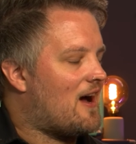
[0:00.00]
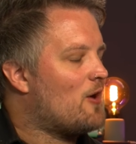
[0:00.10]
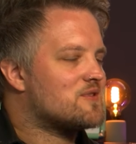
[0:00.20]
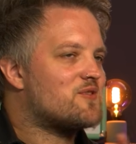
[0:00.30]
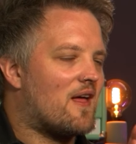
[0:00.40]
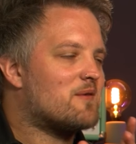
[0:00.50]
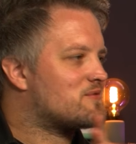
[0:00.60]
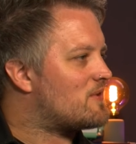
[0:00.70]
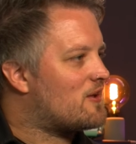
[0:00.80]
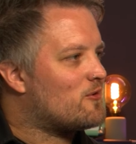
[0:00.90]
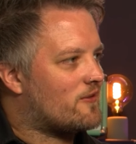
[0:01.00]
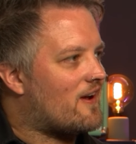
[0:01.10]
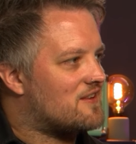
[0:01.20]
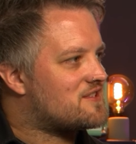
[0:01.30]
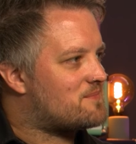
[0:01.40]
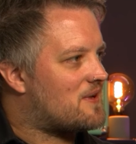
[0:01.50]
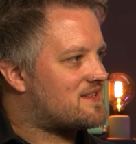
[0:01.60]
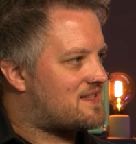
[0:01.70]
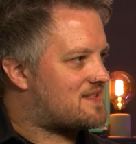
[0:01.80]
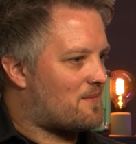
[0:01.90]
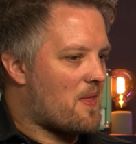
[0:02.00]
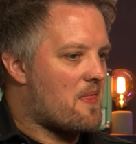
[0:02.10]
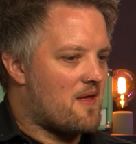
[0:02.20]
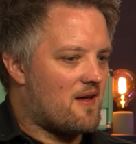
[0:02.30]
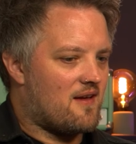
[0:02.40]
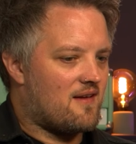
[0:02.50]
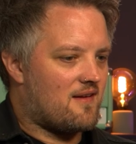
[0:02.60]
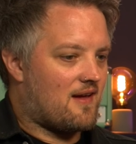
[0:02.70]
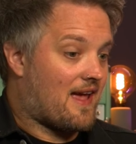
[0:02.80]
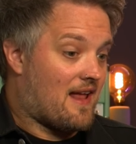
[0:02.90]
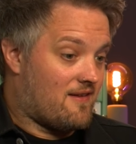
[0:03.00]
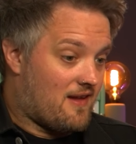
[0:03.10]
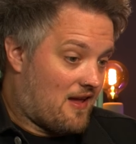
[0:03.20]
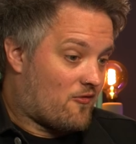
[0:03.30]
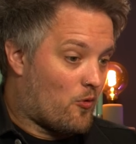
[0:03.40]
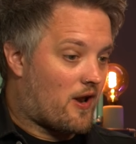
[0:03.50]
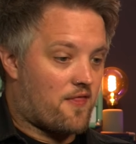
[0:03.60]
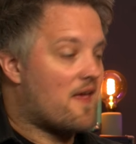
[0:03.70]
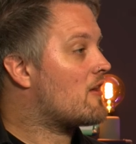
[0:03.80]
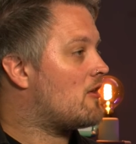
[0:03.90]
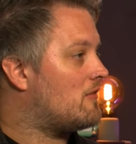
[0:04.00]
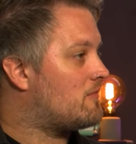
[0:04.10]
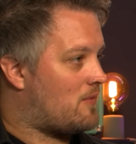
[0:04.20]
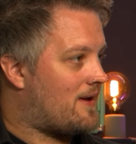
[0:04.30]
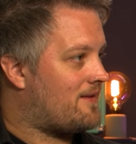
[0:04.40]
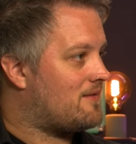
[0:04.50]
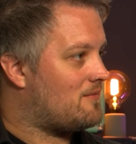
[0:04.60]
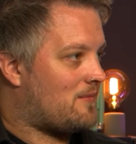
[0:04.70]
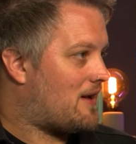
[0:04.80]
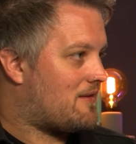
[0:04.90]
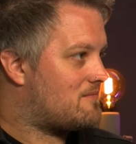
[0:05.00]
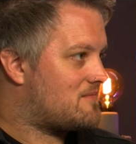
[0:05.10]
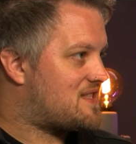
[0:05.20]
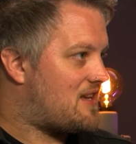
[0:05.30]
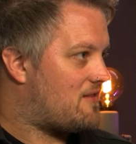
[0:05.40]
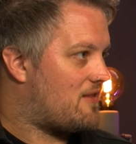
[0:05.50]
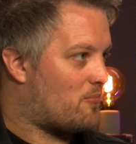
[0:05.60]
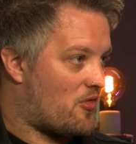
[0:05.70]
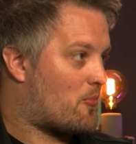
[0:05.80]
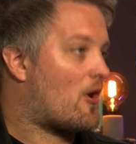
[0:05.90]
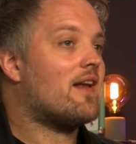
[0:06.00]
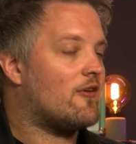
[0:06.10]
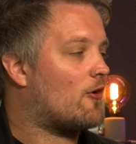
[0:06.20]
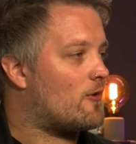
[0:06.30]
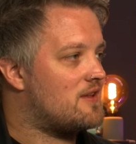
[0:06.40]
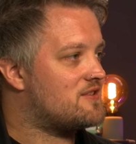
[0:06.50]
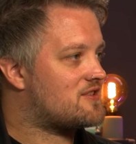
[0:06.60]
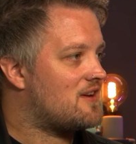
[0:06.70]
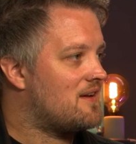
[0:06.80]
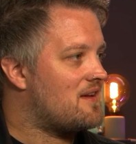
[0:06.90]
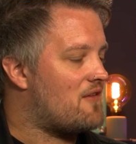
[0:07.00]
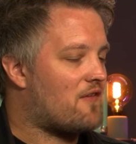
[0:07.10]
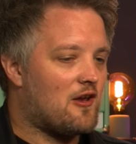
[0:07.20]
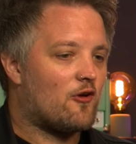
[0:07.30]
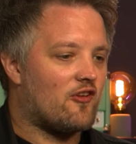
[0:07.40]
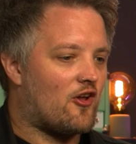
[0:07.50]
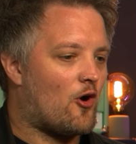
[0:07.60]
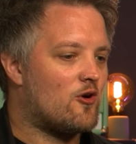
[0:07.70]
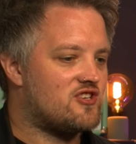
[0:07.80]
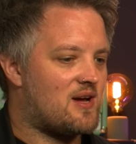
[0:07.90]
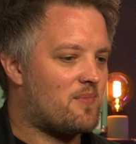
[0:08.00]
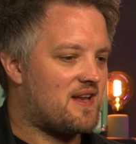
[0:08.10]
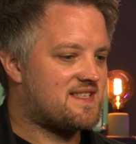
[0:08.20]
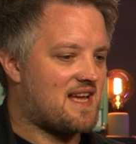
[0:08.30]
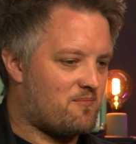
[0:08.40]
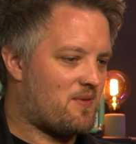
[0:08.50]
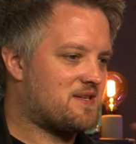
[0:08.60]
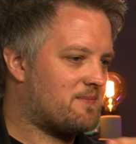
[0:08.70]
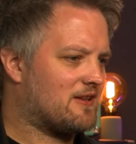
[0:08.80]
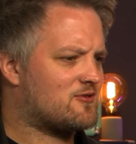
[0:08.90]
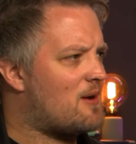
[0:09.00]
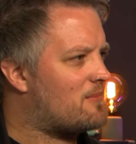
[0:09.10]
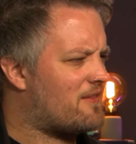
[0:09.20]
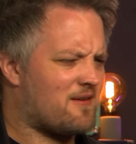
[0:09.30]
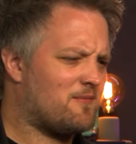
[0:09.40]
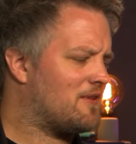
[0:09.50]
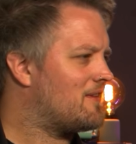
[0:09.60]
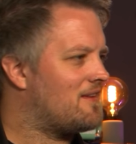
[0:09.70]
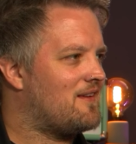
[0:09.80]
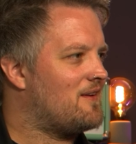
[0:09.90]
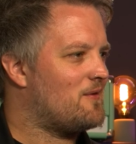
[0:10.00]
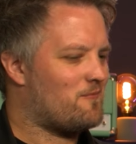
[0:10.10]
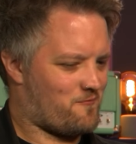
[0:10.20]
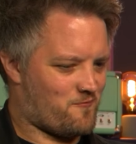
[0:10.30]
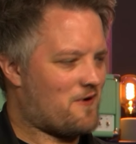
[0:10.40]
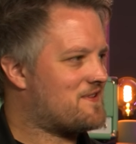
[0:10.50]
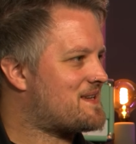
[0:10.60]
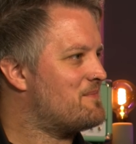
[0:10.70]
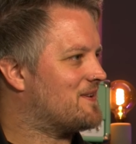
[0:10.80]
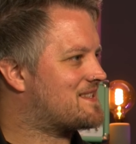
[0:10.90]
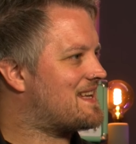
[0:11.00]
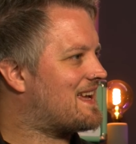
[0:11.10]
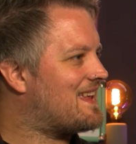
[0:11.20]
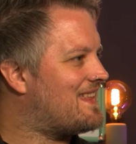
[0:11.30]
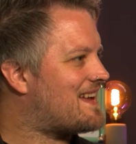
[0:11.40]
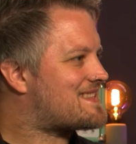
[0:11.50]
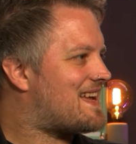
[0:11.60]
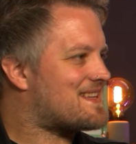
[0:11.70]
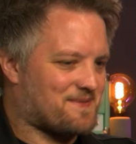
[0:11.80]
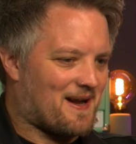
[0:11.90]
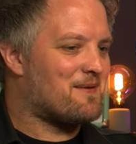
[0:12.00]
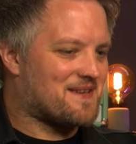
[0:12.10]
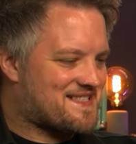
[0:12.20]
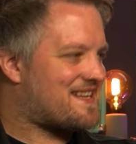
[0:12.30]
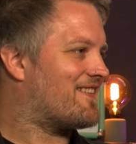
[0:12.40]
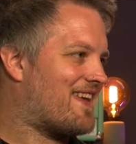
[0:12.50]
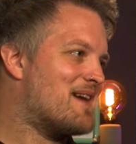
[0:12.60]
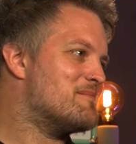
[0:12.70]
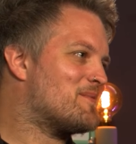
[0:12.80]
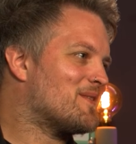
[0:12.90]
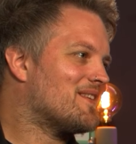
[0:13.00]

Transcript: I always thought that was a really cool touch, because it's something that, again, it's what I think of when I see the brand Orange. Yeah. If I looked at an Orange amp and it said bass, middle, treble, I think, well, where are the symbols? Yeah. That's what I want to see on the amp.